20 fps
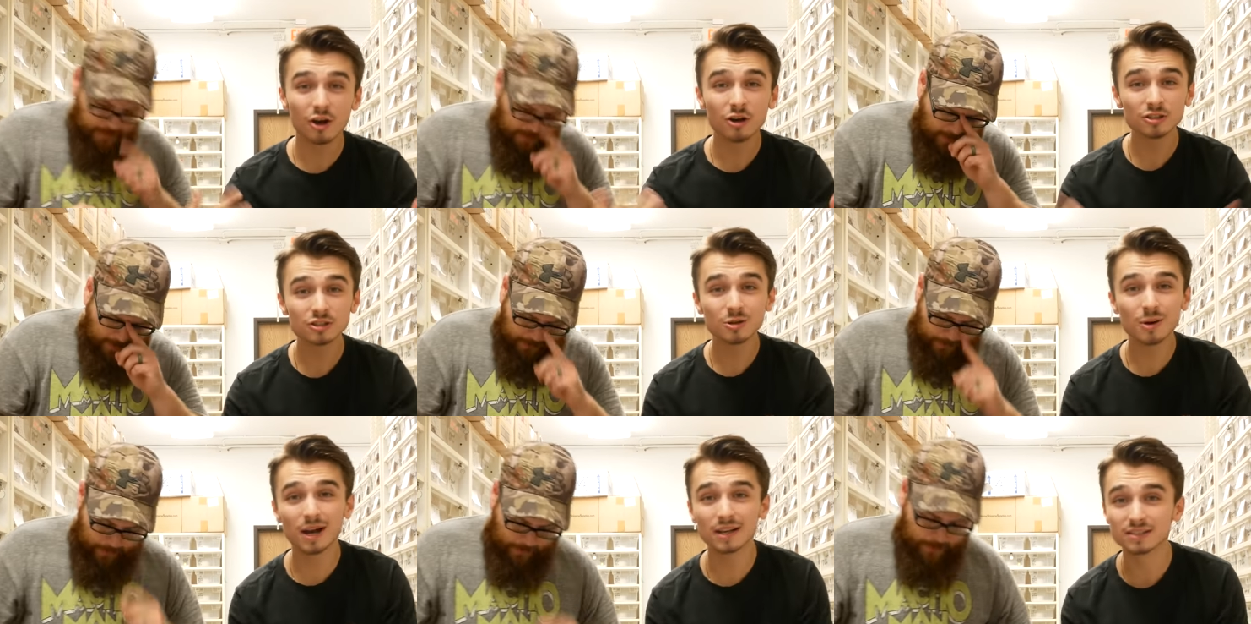
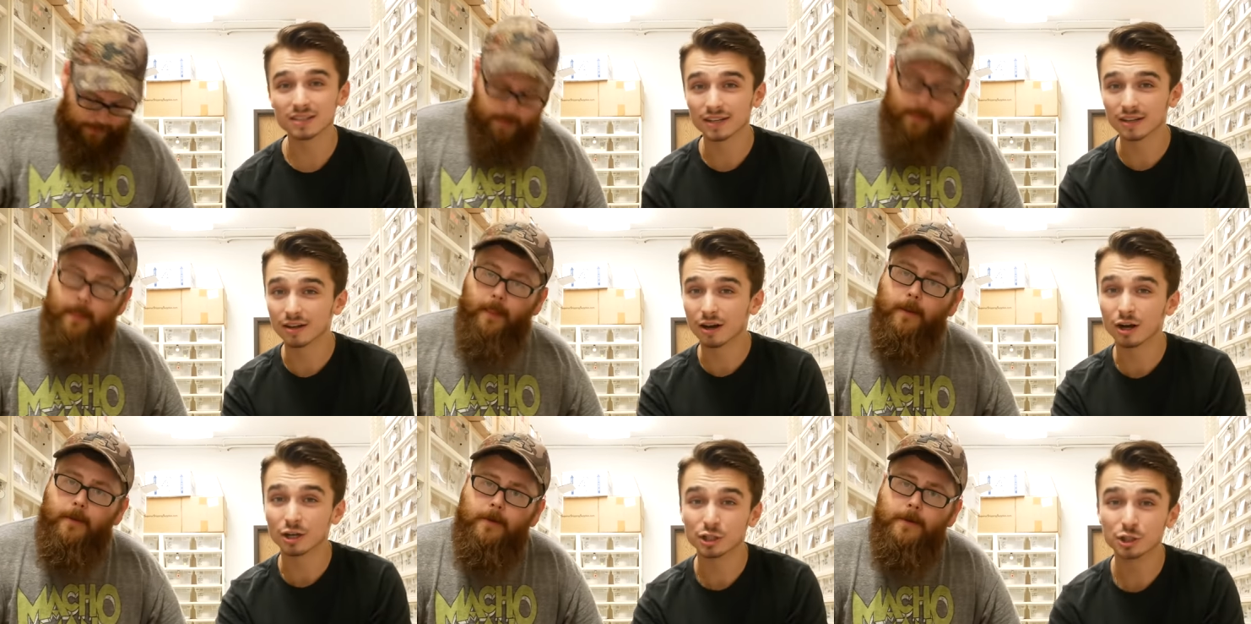Speaker 1: also has a,
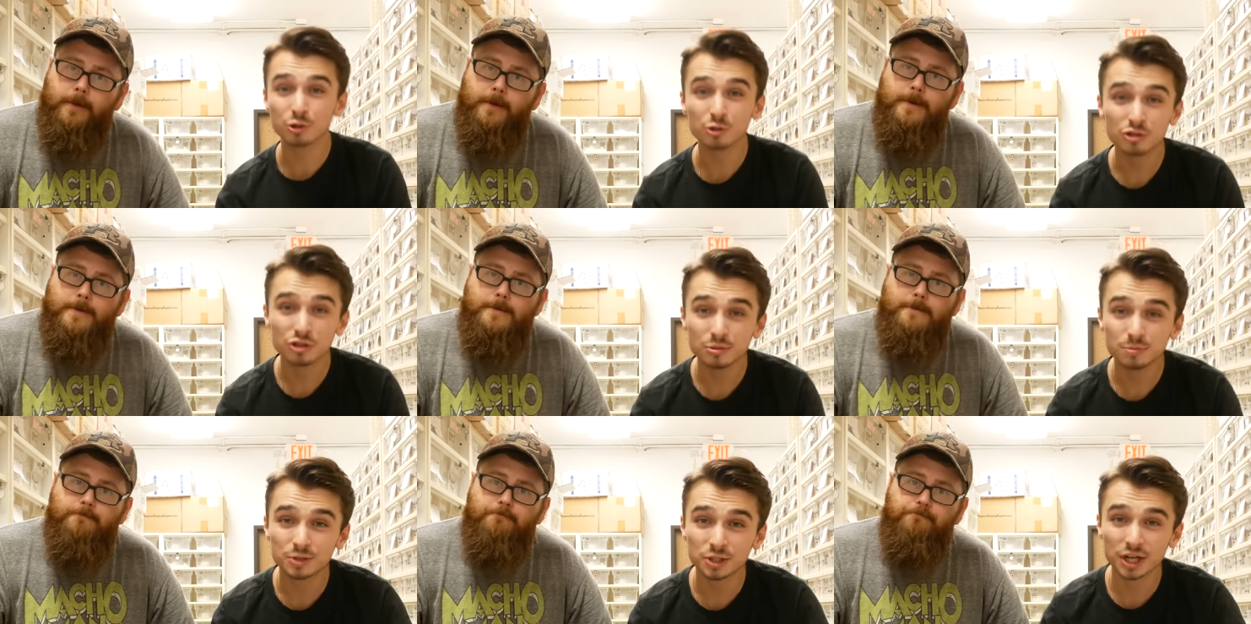a
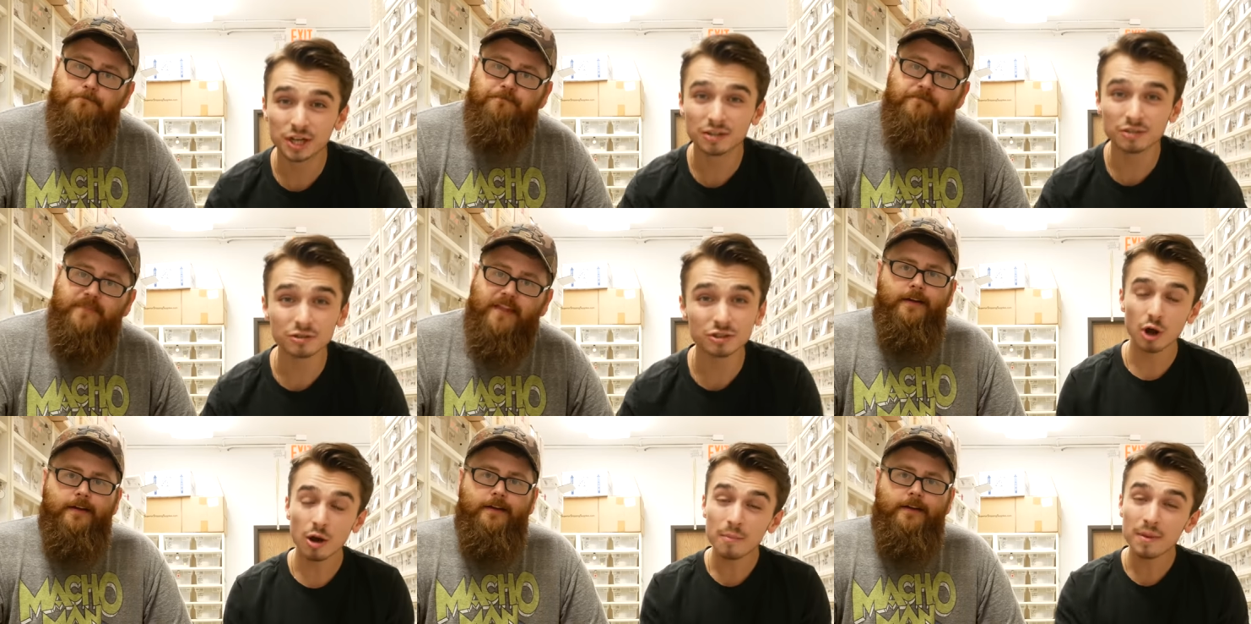YouTube
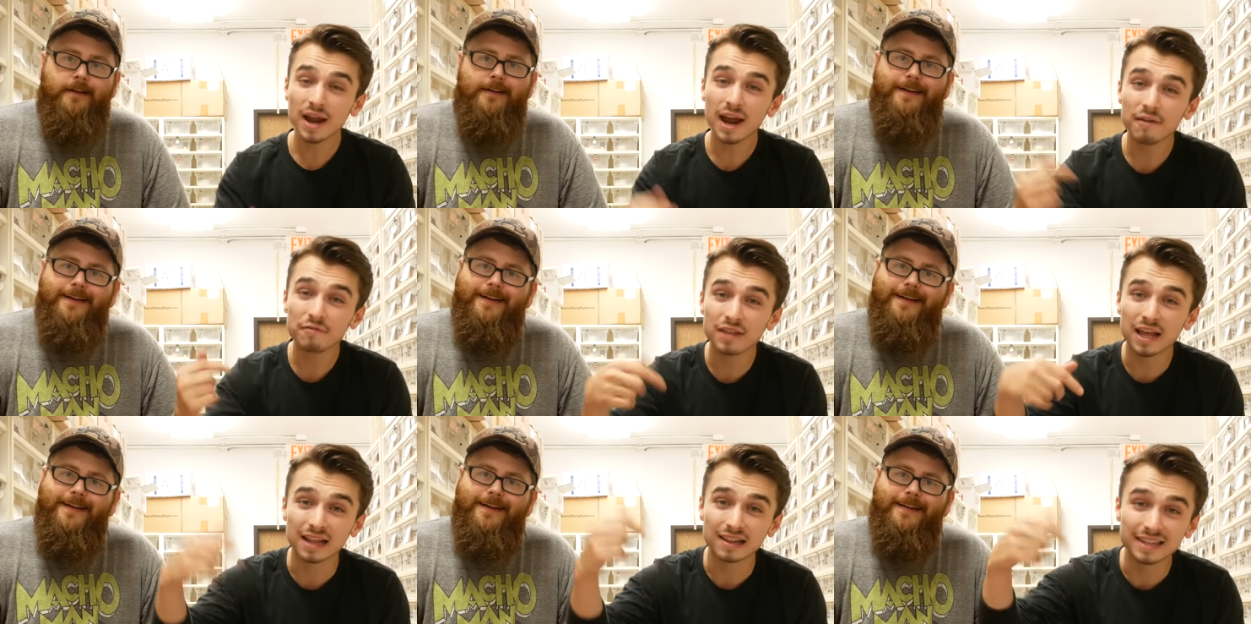channel. So I'm going to
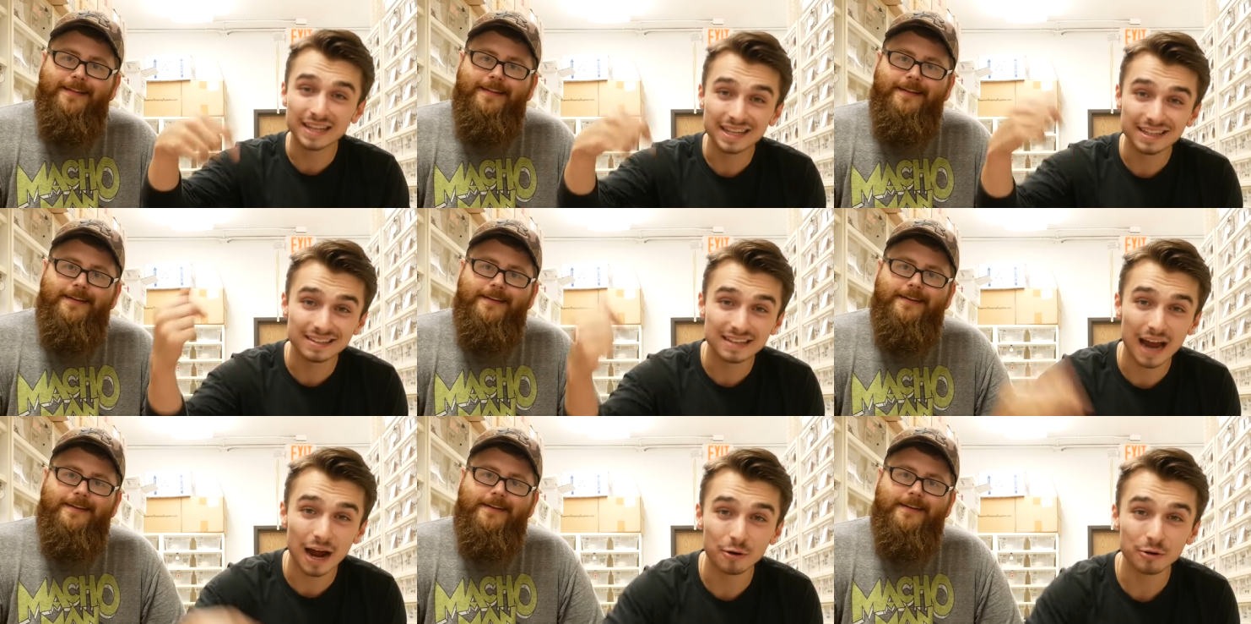have that
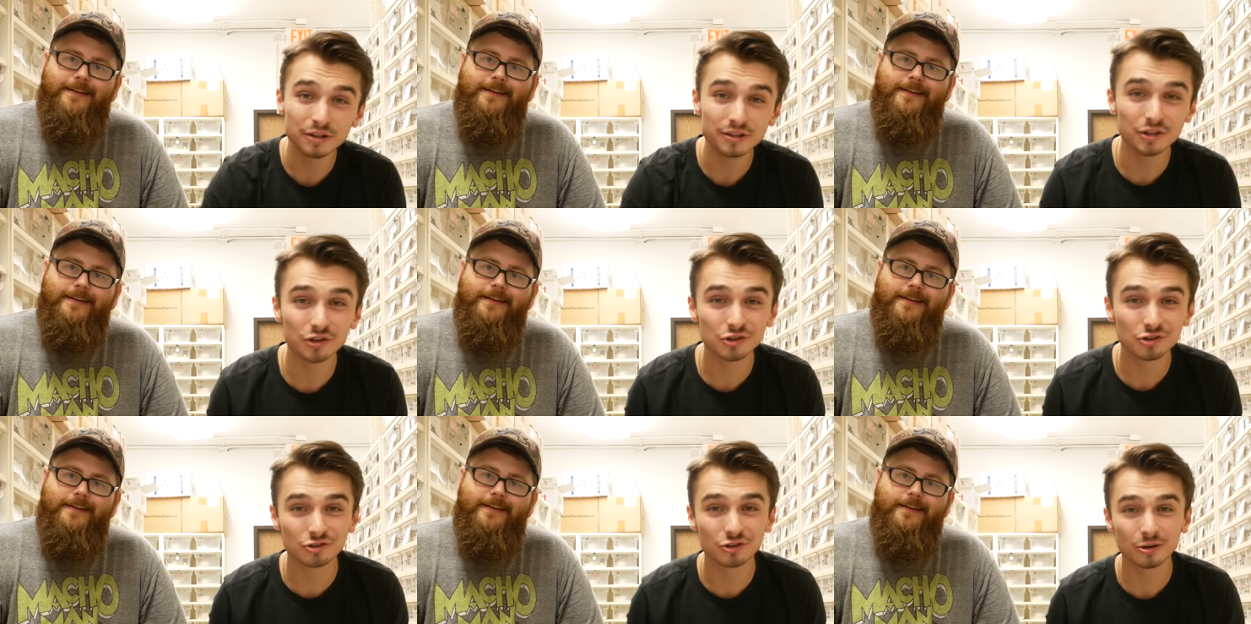link down in
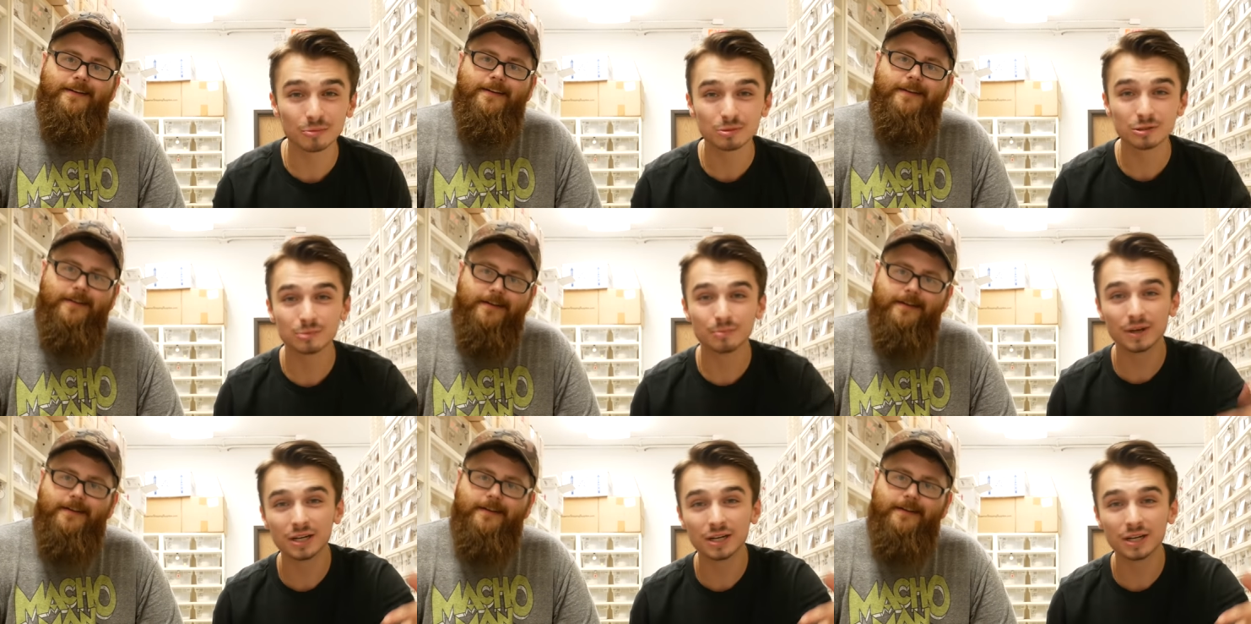the description.